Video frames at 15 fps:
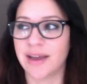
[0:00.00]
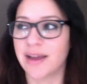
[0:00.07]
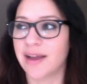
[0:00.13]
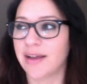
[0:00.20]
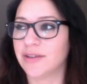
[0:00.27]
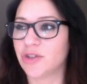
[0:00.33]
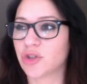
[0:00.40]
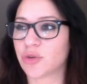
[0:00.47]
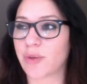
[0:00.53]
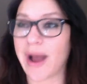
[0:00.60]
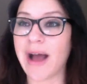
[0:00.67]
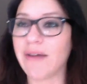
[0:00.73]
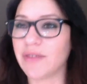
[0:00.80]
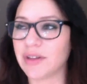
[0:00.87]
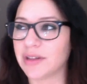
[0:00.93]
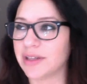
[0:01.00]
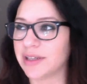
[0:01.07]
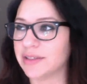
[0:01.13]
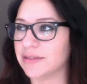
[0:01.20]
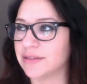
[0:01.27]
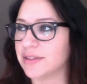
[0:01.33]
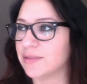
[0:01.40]
travel
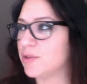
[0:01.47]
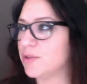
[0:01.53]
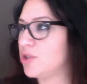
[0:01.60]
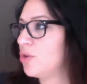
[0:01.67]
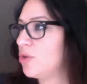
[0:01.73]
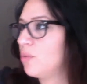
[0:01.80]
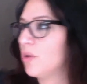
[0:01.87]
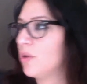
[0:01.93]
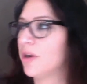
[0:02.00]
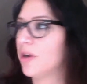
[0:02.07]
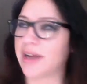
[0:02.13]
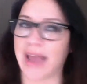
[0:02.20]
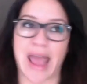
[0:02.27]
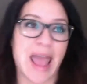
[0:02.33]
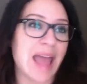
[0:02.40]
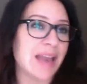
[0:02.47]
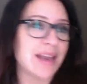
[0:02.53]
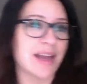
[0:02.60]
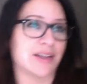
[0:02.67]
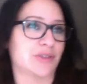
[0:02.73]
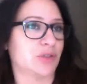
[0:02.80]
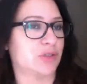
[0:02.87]
and do work and
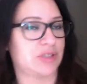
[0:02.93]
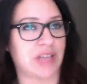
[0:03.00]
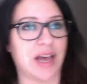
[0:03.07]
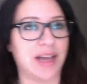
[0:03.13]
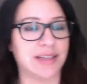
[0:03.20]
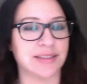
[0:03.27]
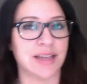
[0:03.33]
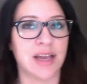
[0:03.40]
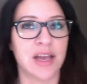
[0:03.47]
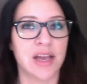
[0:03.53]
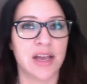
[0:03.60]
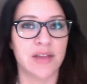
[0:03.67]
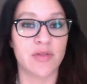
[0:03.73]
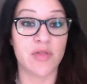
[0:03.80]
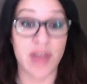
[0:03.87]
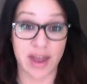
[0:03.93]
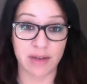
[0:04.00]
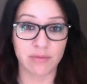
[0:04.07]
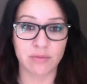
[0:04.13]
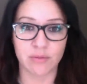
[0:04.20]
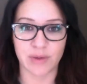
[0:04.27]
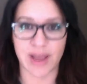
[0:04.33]
exercise? Then
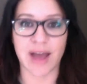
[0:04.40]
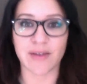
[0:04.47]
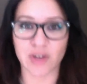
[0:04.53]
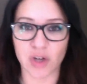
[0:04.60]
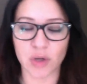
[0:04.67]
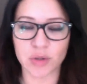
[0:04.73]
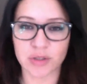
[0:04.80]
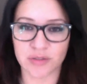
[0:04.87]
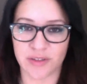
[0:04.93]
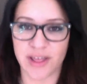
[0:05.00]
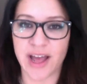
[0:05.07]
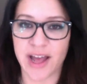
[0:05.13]
we have a coach for that.